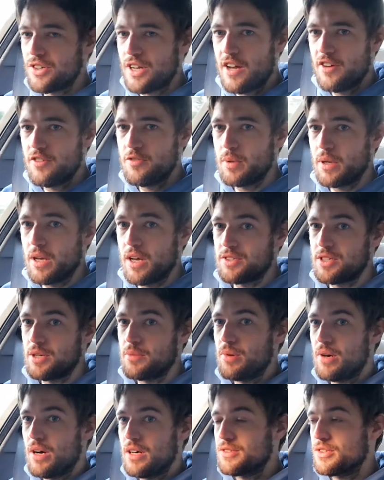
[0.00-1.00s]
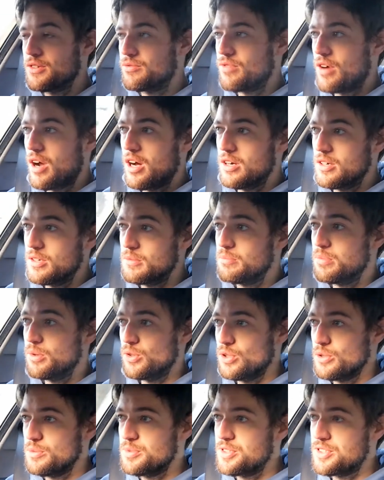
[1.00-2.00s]
have because I bought the wrong
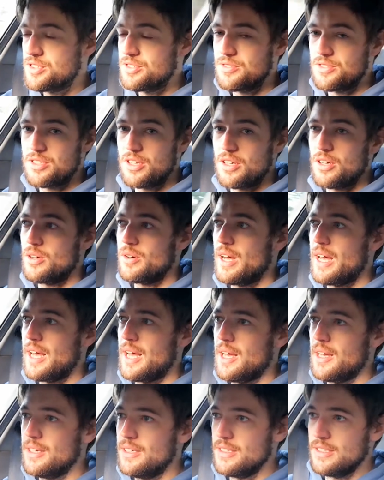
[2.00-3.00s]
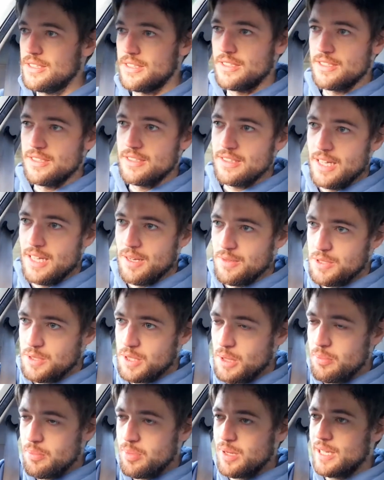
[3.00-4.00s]
bulbs. So that was
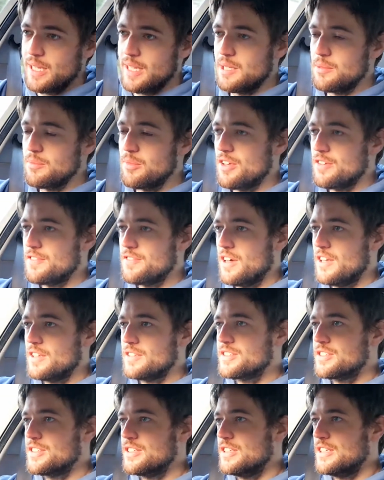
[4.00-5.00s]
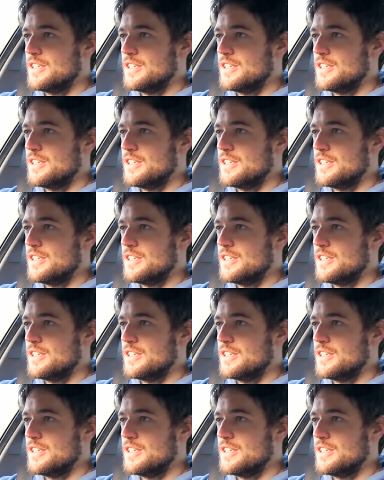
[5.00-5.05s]
completely my fault.